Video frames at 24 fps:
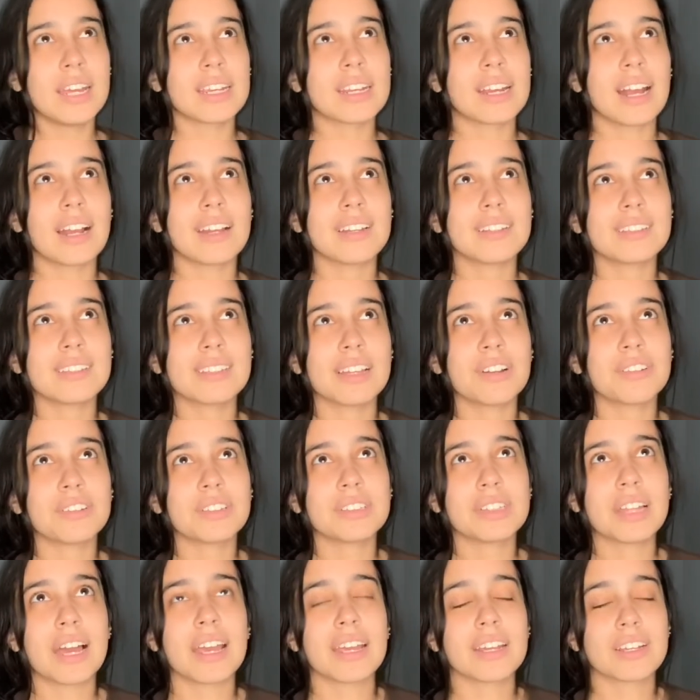it kind of
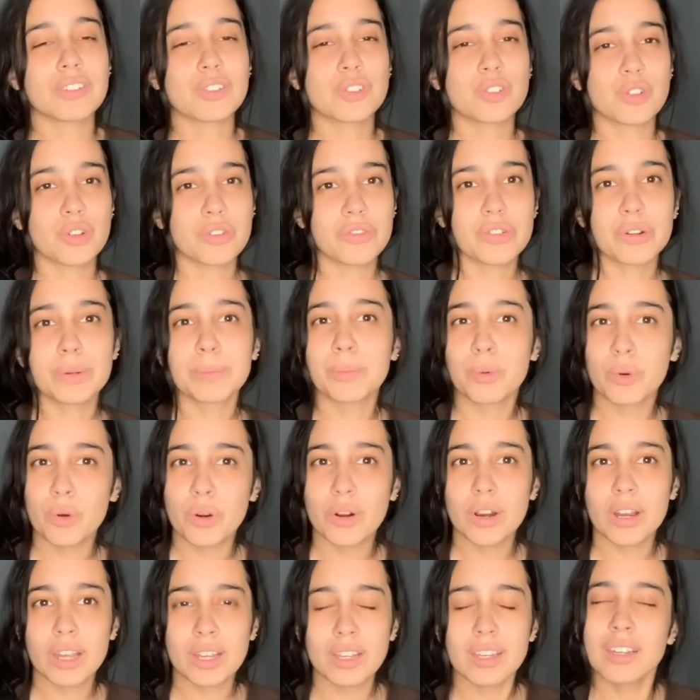sounded like Surfer
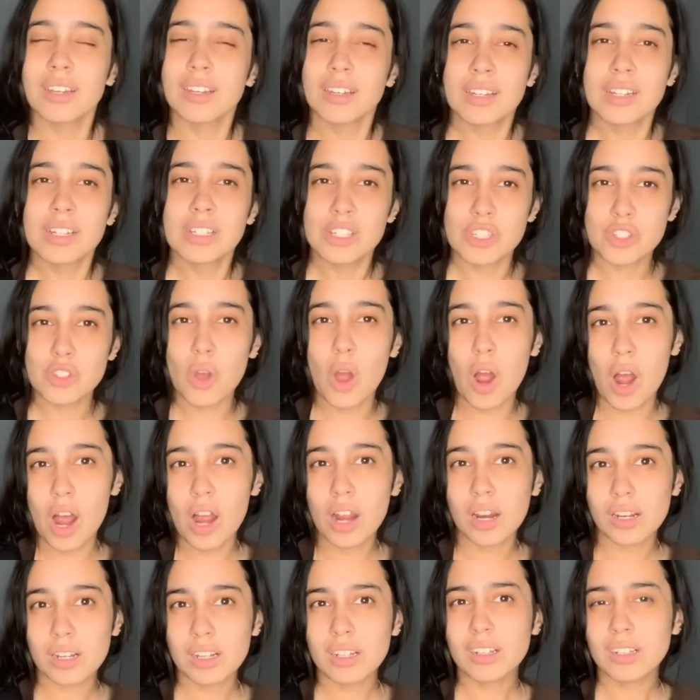Boy song.